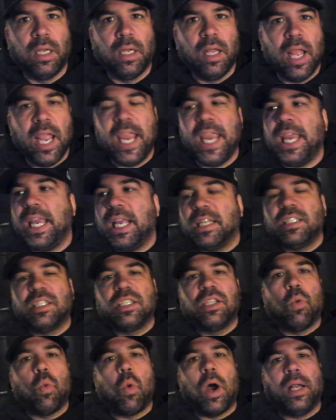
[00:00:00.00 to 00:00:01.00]
He is the
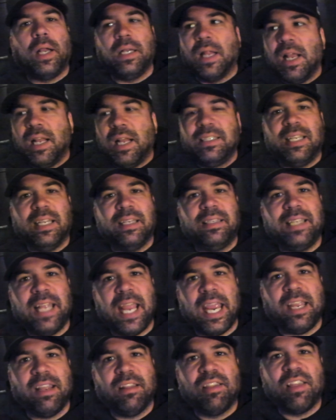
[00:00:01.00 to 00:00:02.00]
one to
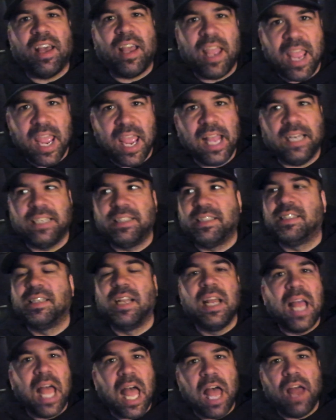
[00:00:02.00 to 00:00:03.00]
take the hits
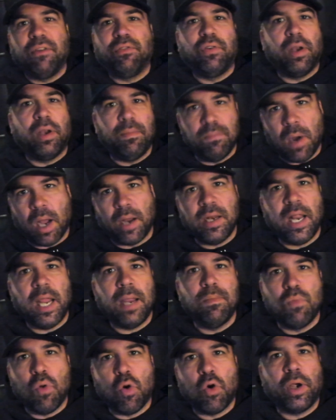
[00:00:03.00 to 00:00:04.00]
every Monday
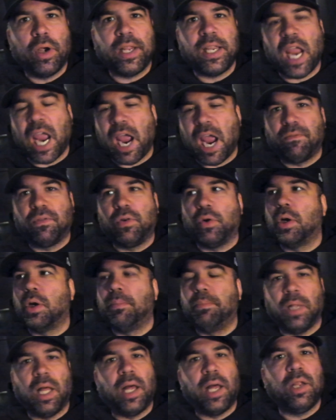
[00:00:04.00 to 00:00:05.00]
morning after a
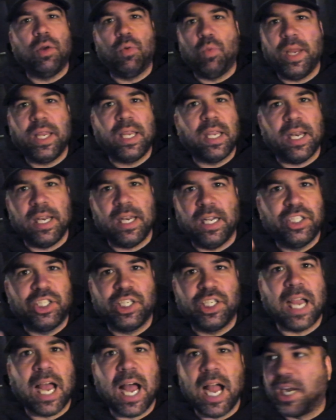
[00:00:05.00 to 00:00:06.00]
bloody weekend in
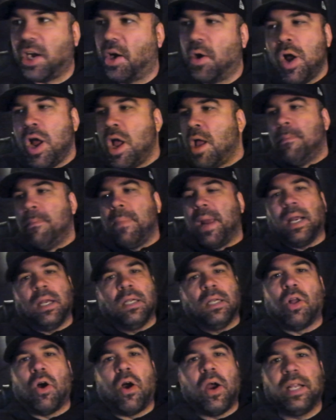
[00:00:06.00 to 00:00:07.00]
Chicago. Mayor
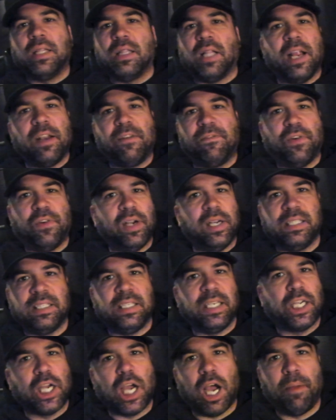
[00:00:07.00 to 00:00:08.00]
Lori Lightfoot
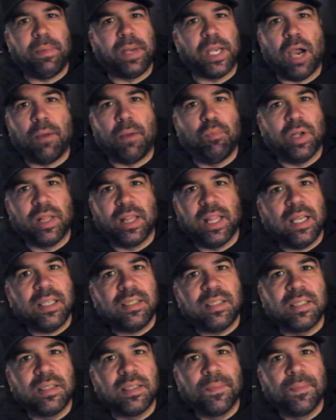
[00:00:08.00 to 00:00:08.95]
isn't coming up with this.